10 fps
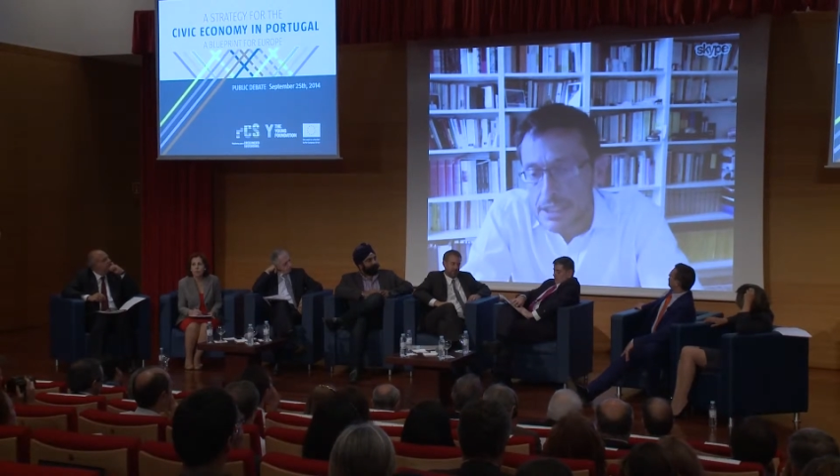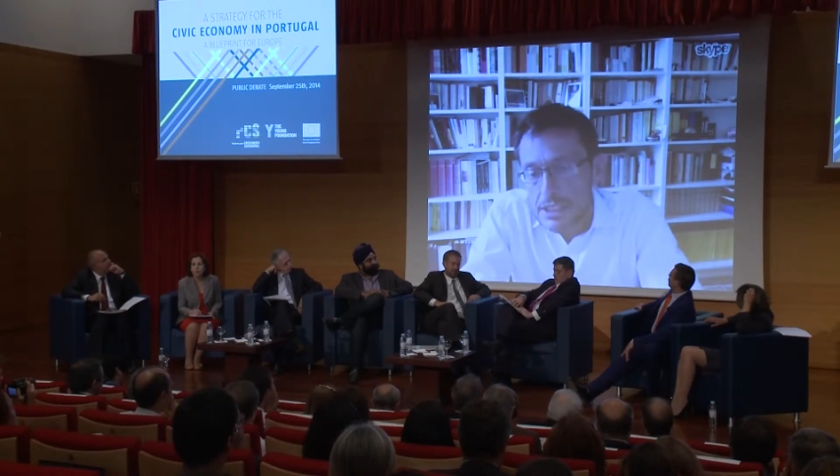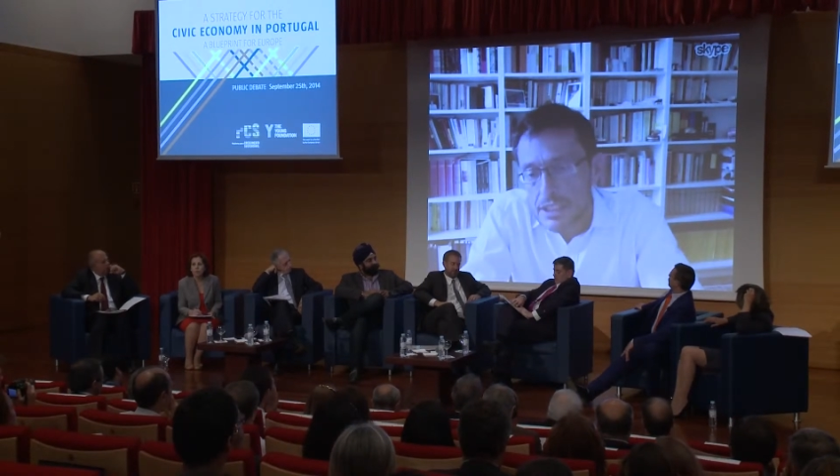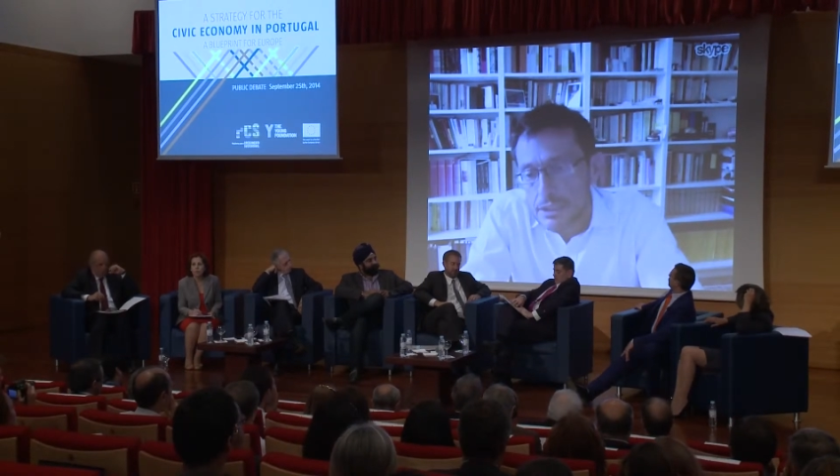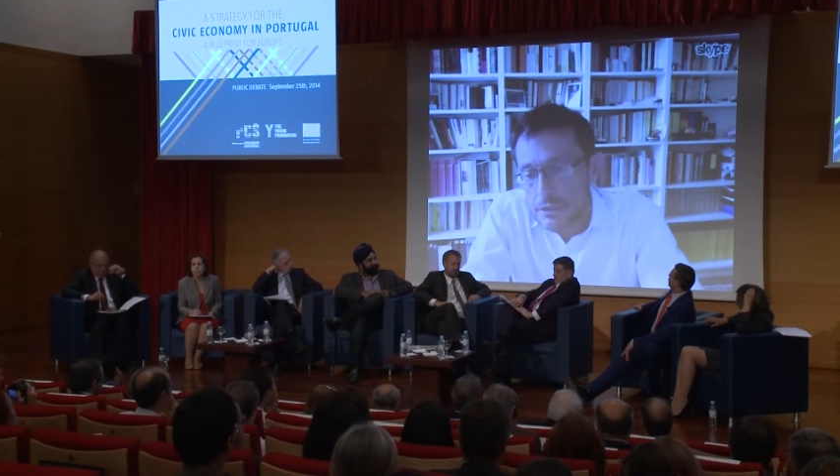
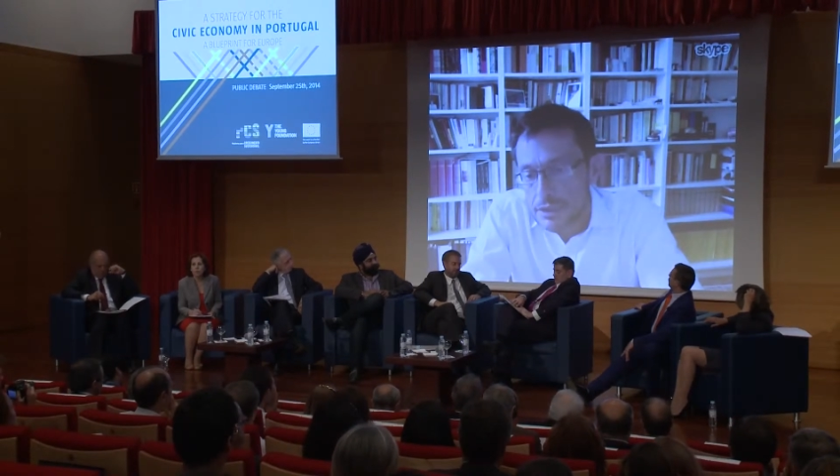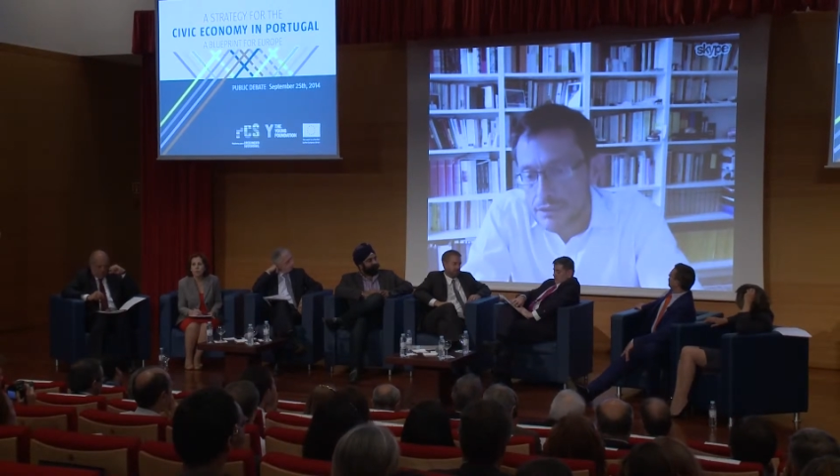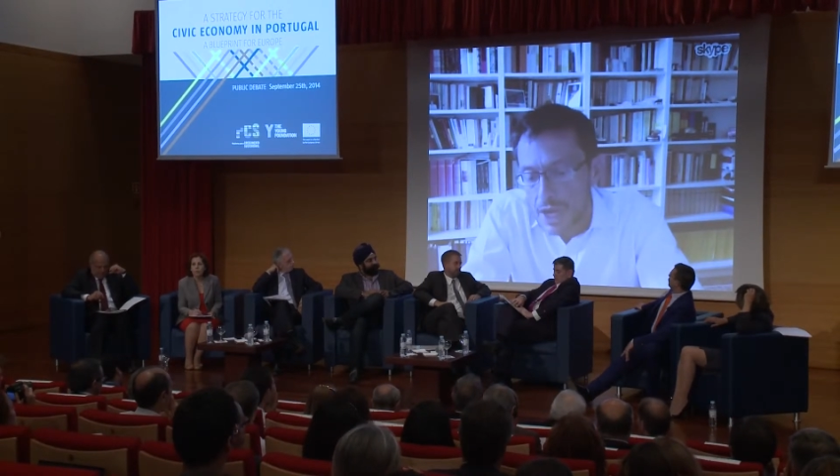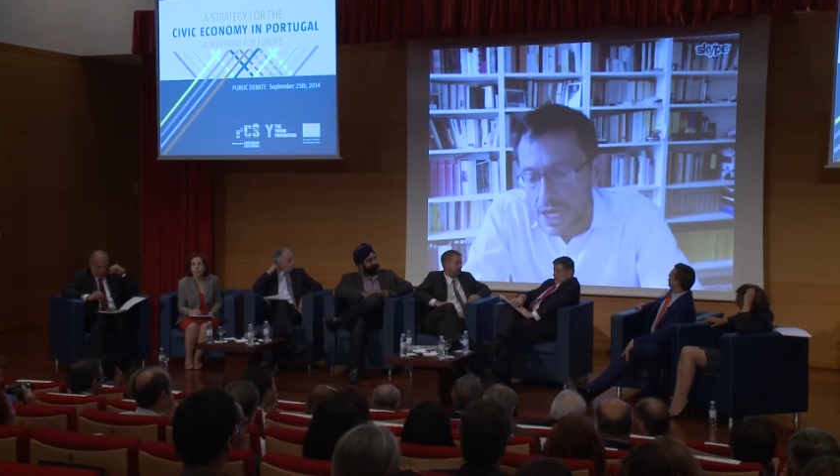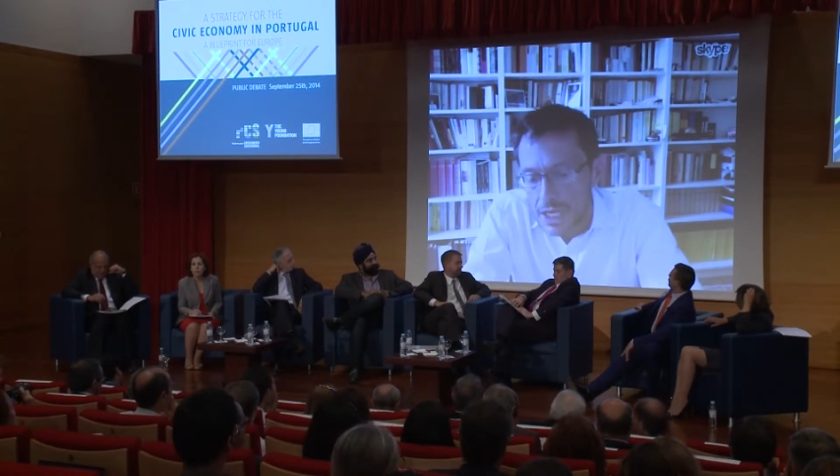senior
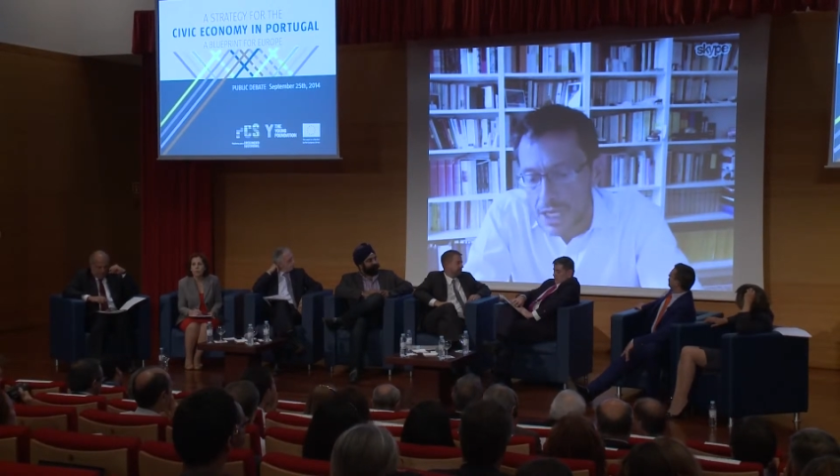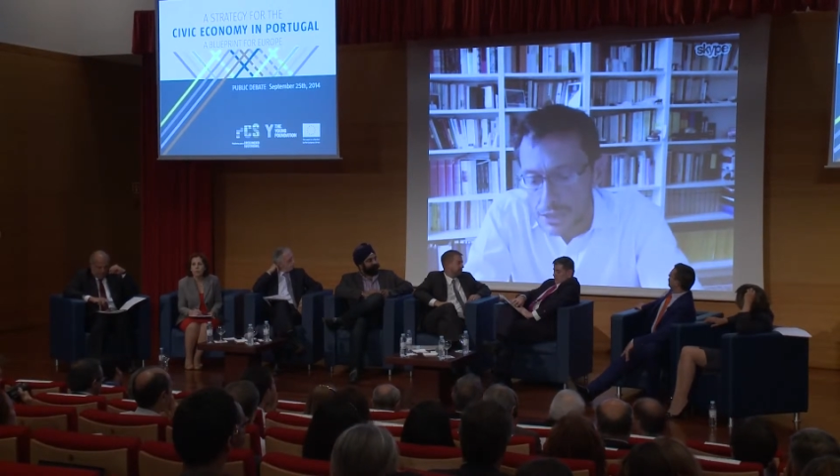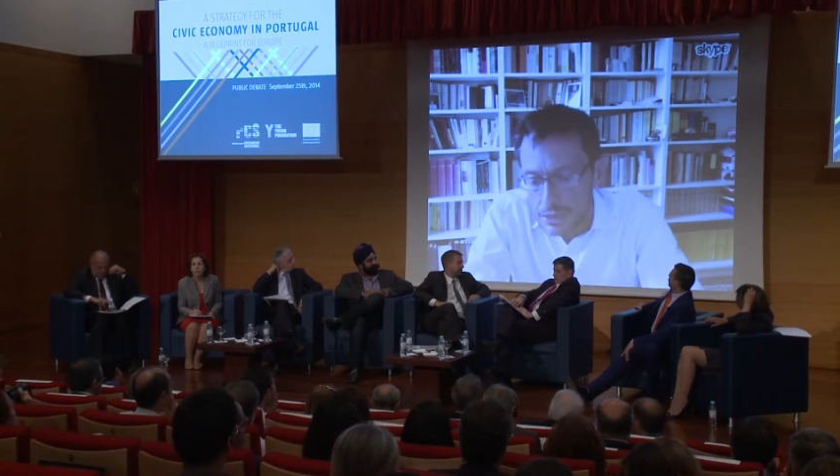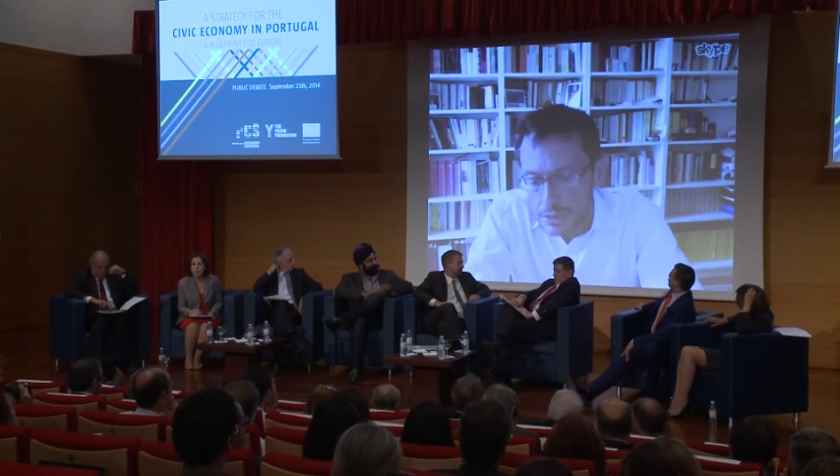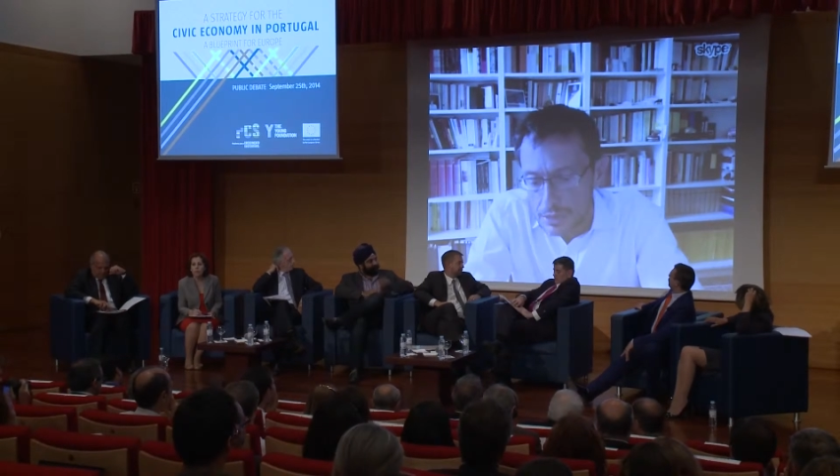
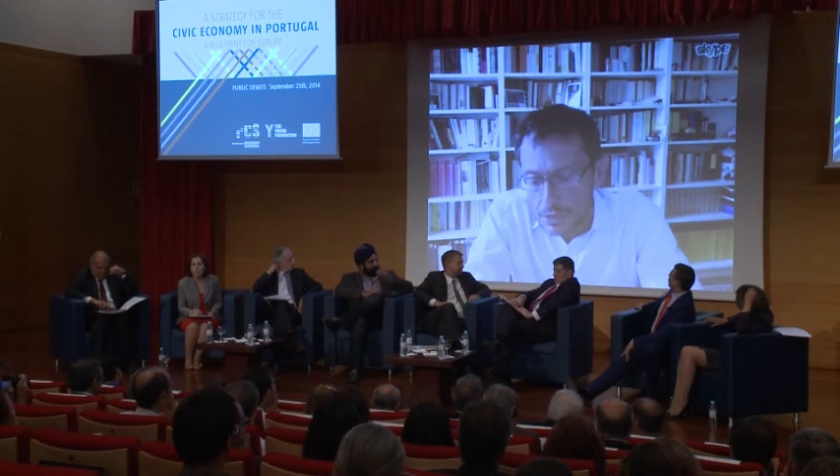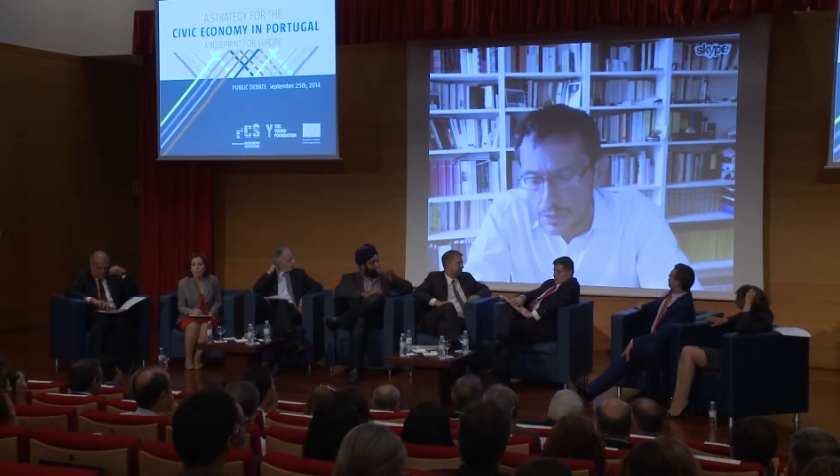advisor